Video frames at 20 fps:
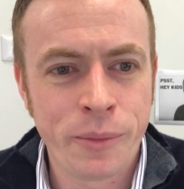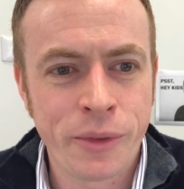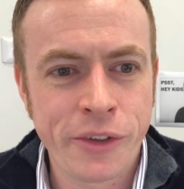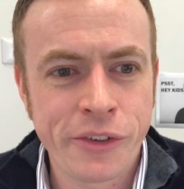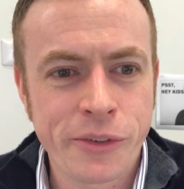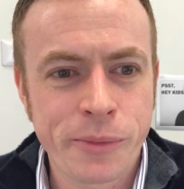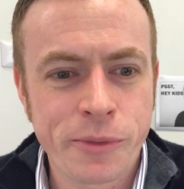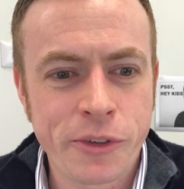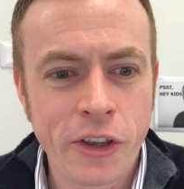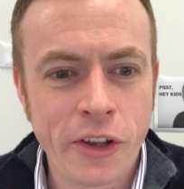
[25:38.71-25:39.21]

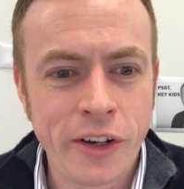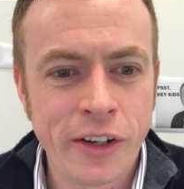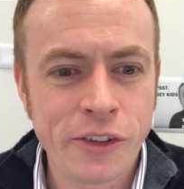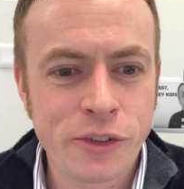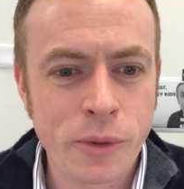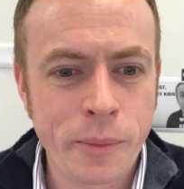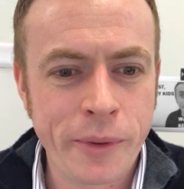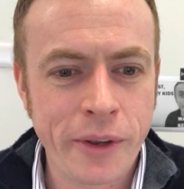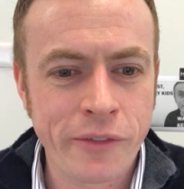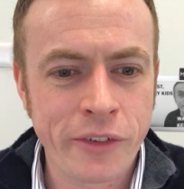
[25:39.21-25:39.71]
This is turning
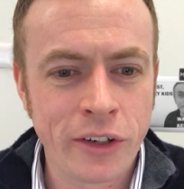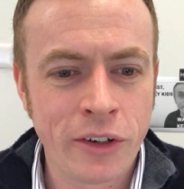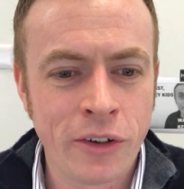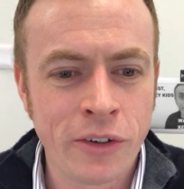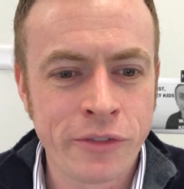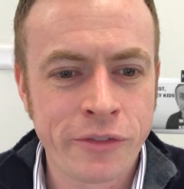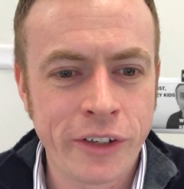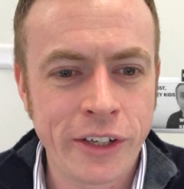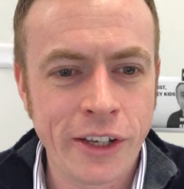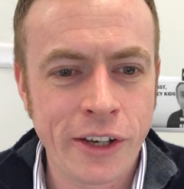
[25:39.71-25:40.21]
into a bit of a
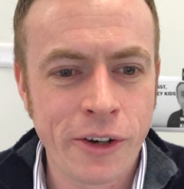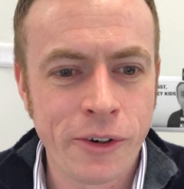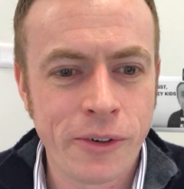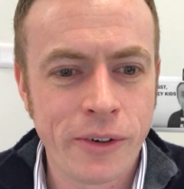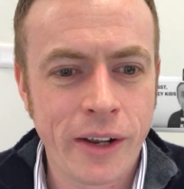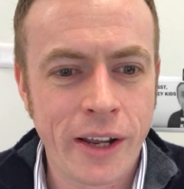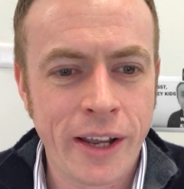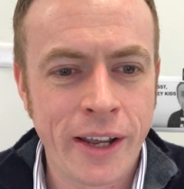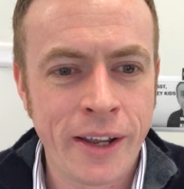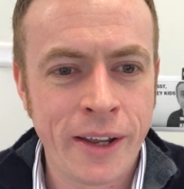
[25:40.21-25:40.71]
long
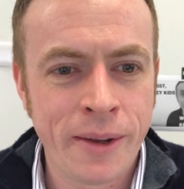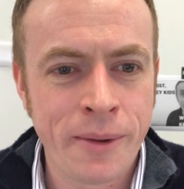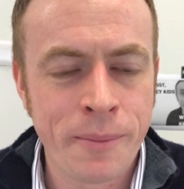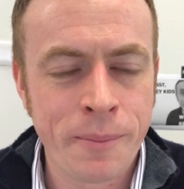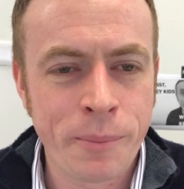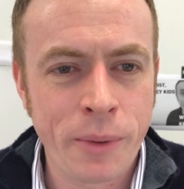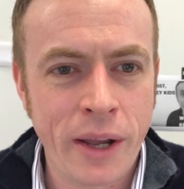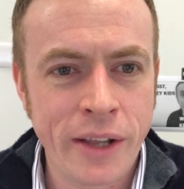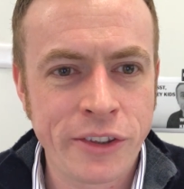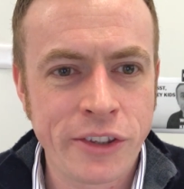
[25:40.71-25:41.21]
video,
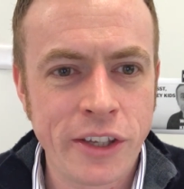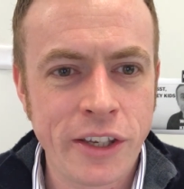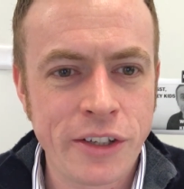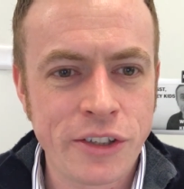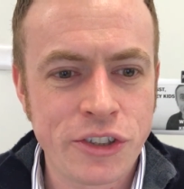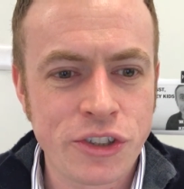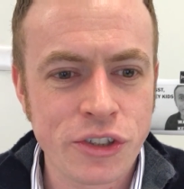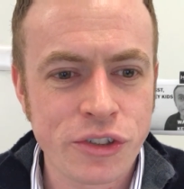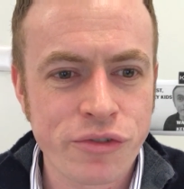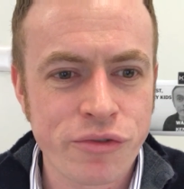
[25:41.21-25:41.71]
but I
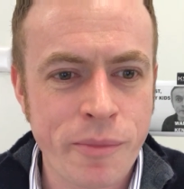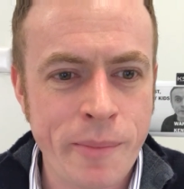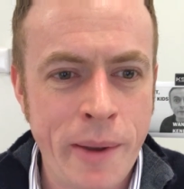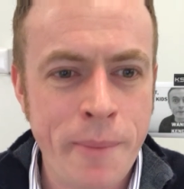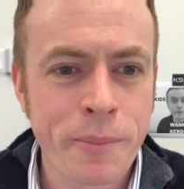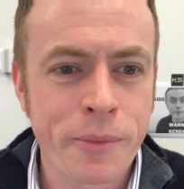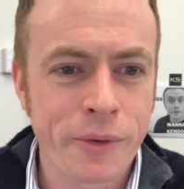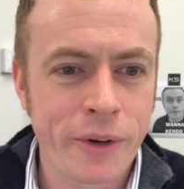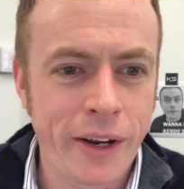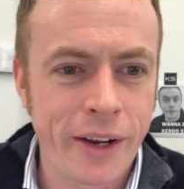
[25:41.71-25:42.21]
did just
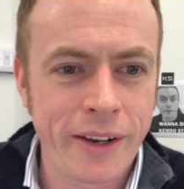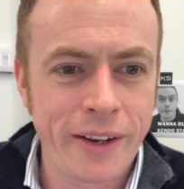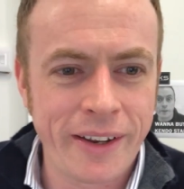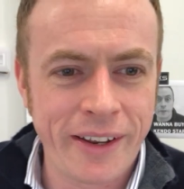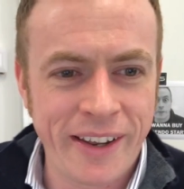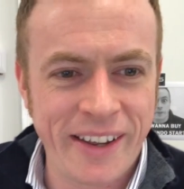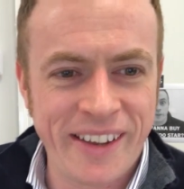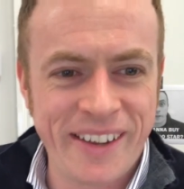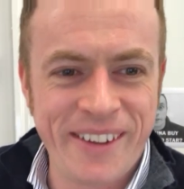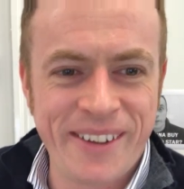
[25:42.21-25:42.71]
remember it.
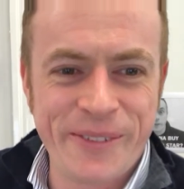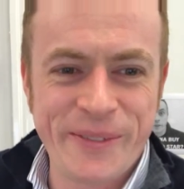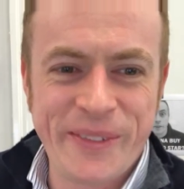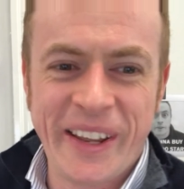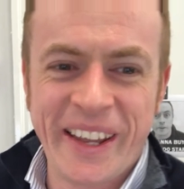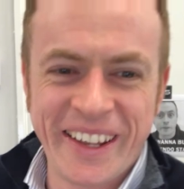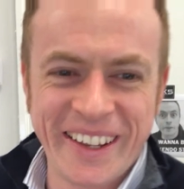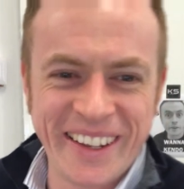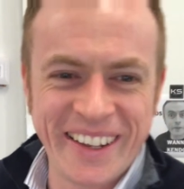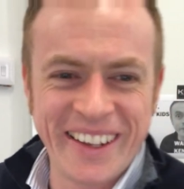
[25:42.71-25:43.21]
I
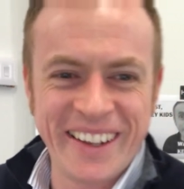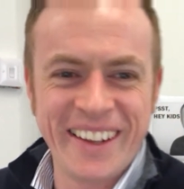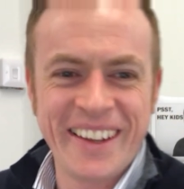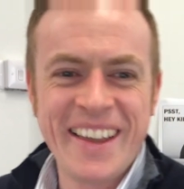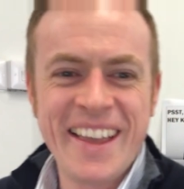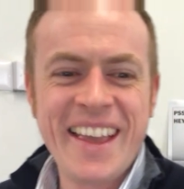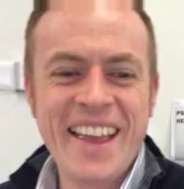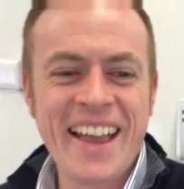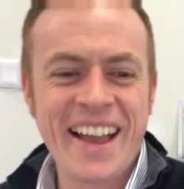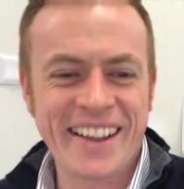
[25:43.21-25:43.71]

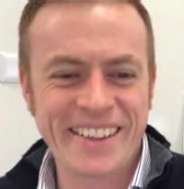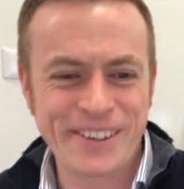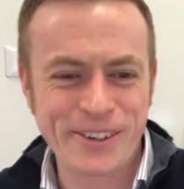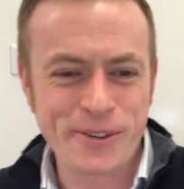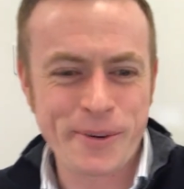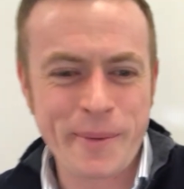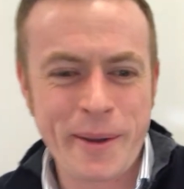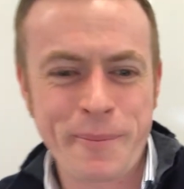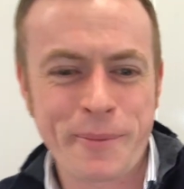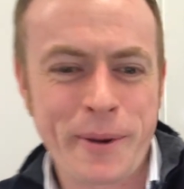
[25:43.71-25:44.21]

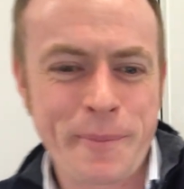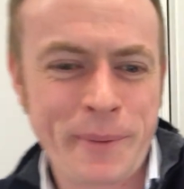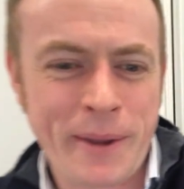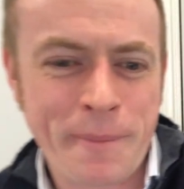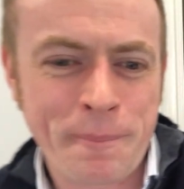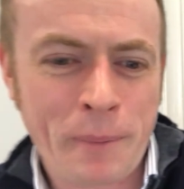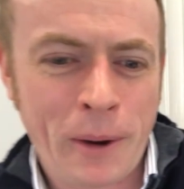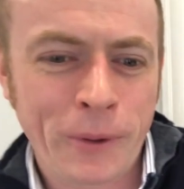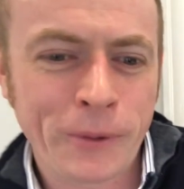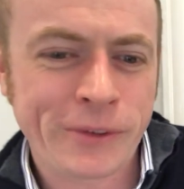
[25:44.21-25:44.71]
did remember it
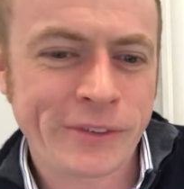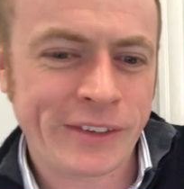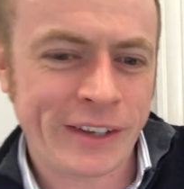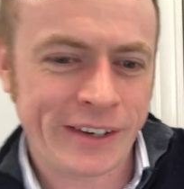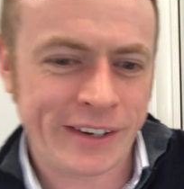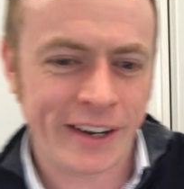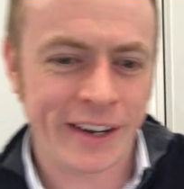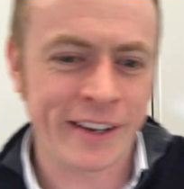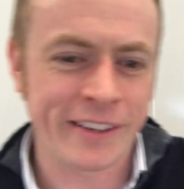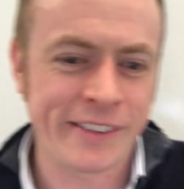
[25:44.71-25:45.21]
being
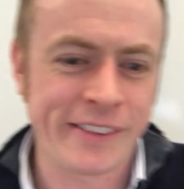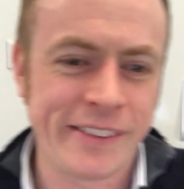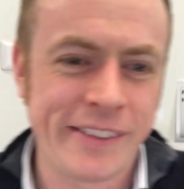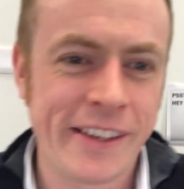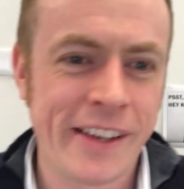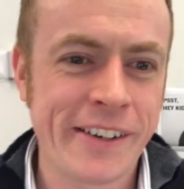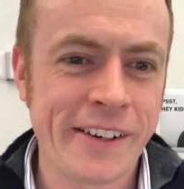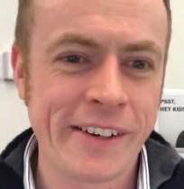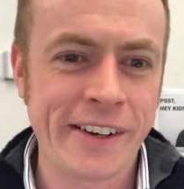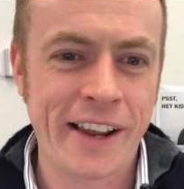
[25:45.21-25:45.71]
posted, and I
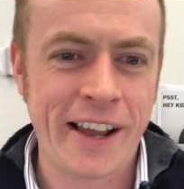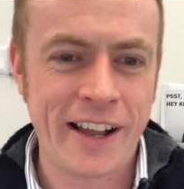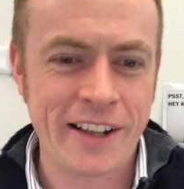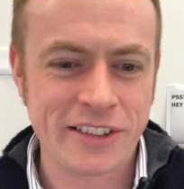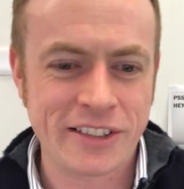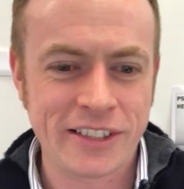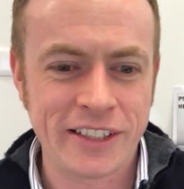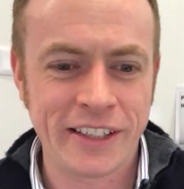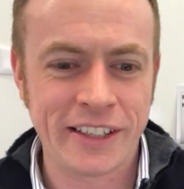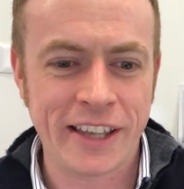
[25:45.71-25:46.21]
didn't
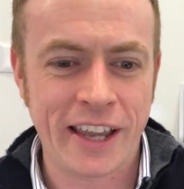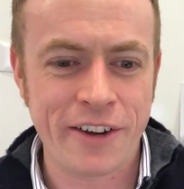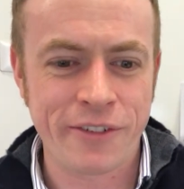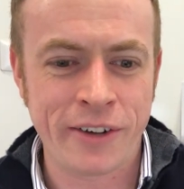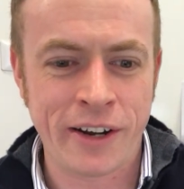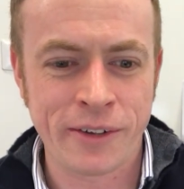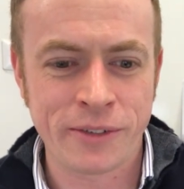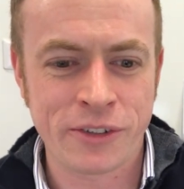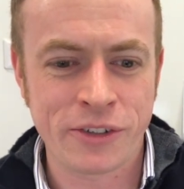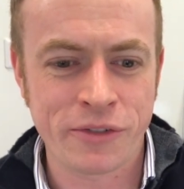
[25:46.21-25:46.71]
actually get
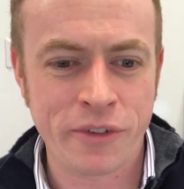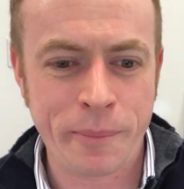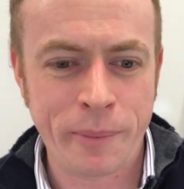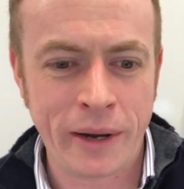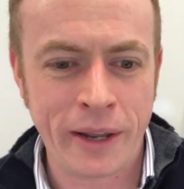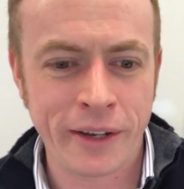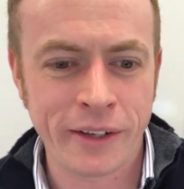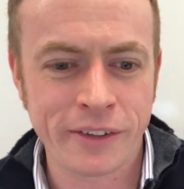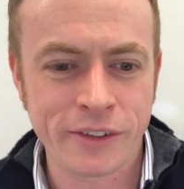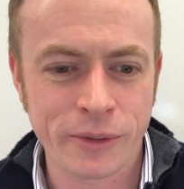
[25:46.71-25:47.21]
round to
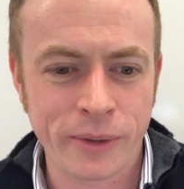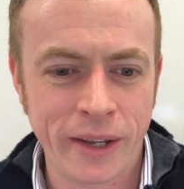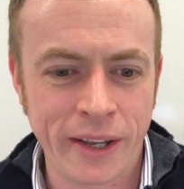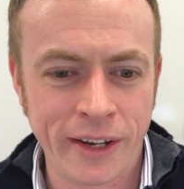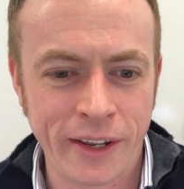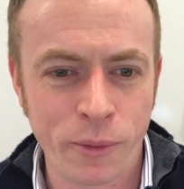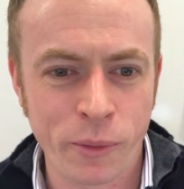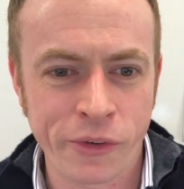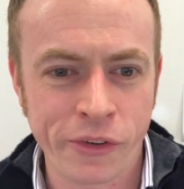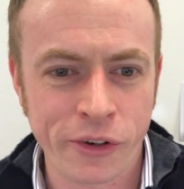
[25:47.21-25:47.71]
replying to it,
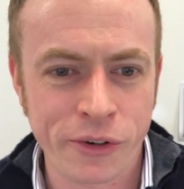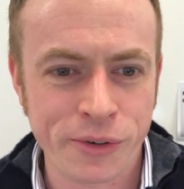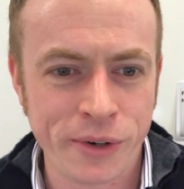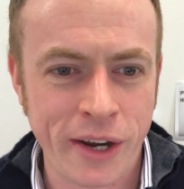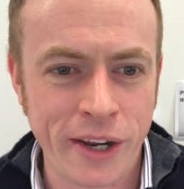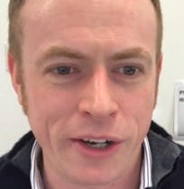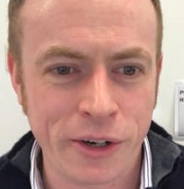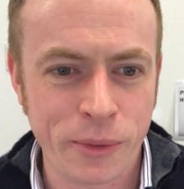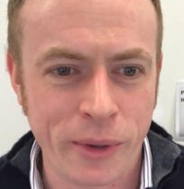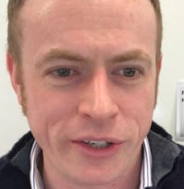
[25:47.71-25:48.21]
and it was a
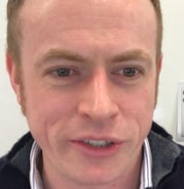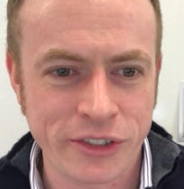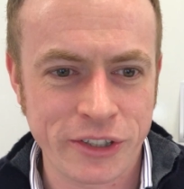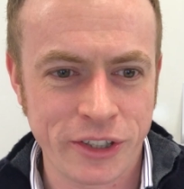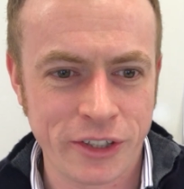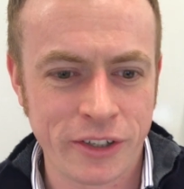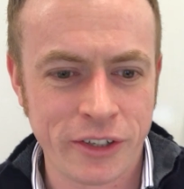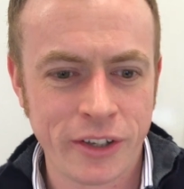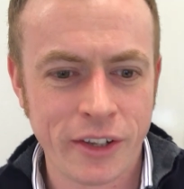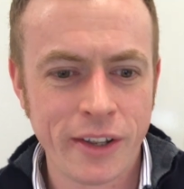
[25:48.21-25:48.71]
great
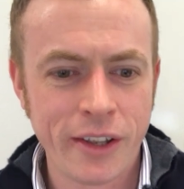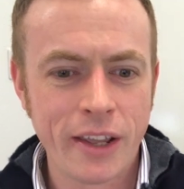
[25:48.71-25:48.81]
question.